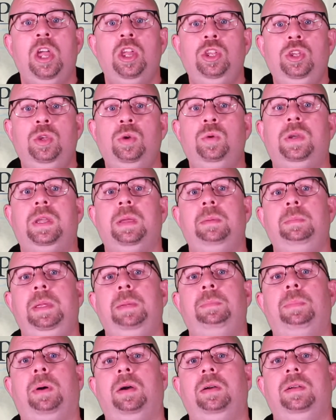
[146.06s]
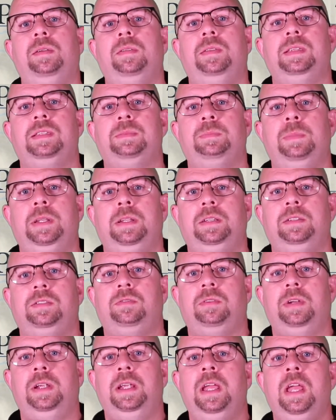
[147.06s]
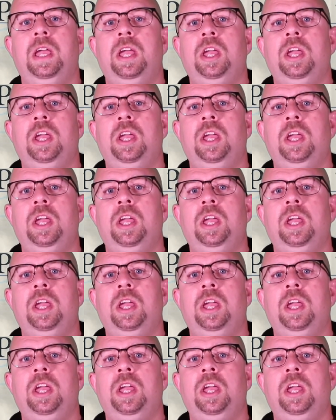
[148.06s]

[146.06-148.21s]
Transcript: You can be part of this ministry.